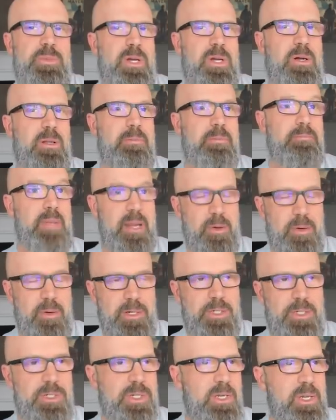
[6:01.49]
was called
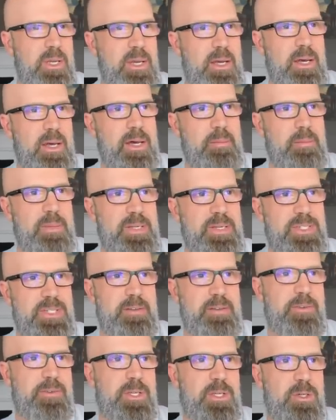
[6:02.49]
Marriage by
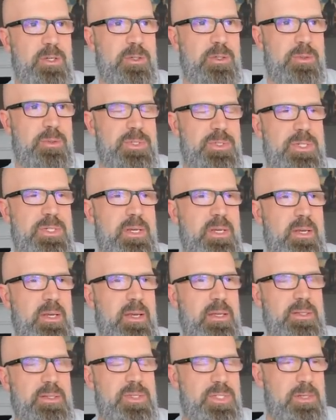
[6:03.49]
Stephanie Kuntz,
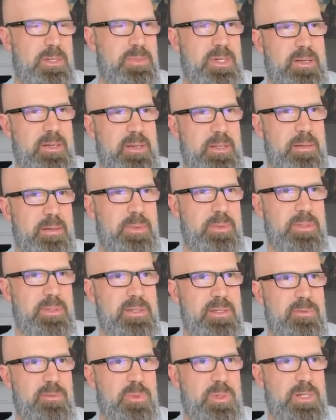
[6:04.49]
and the subtitle, I
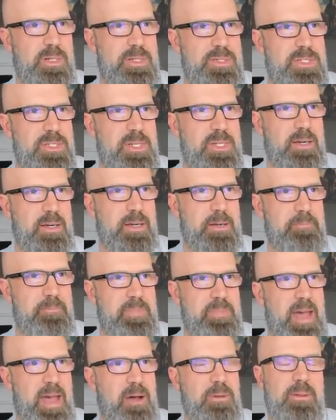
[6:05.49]
believe, was
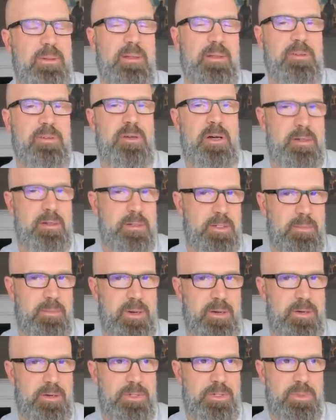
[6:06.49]
How Love Conquered
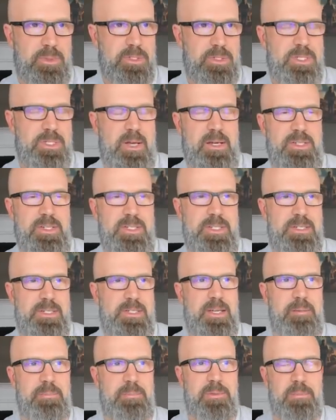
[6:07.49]
Marriage. And it really talks in
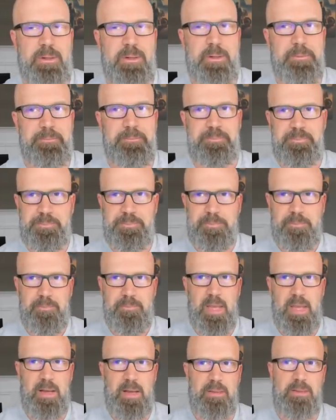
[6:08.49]
depth about
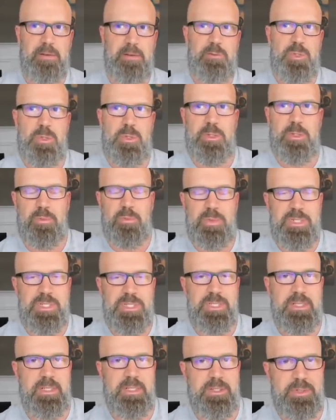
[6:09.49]
how love is only
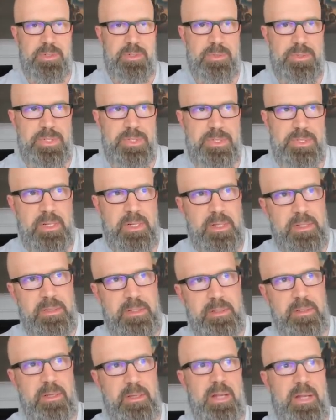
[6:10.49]
recently introduced
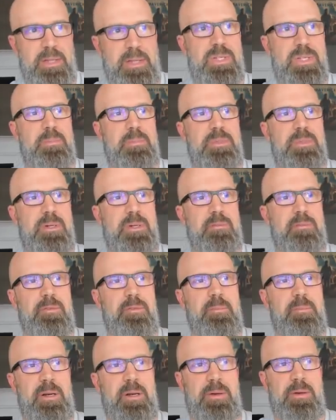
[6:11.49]
to the concept
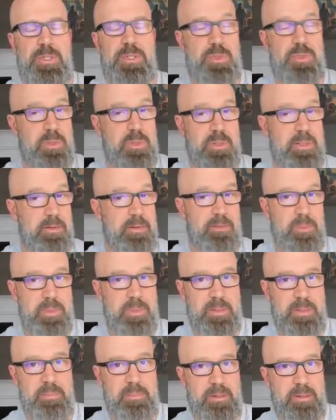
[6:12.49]
of marriage. It's really never
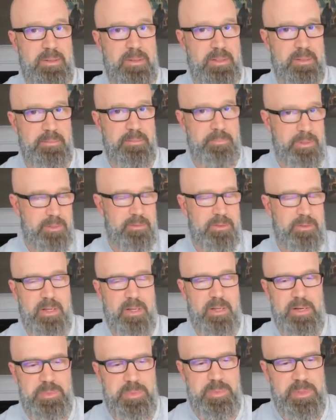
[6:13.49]
been about that. Believe it or
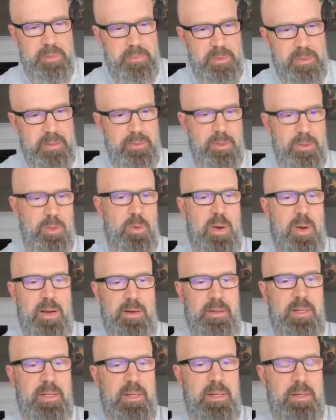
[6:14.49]
not, it's been about
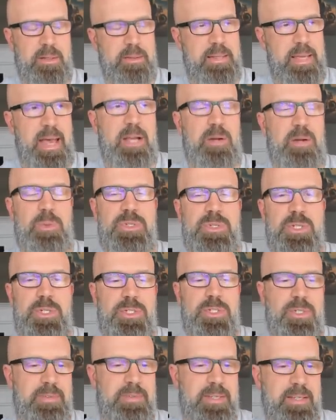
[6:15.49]
the
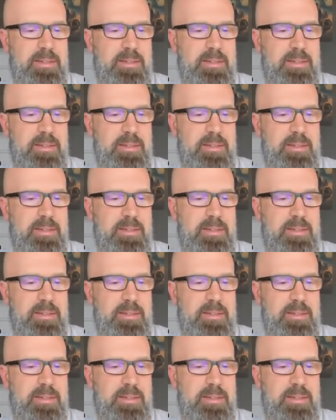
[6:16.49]
acquisition of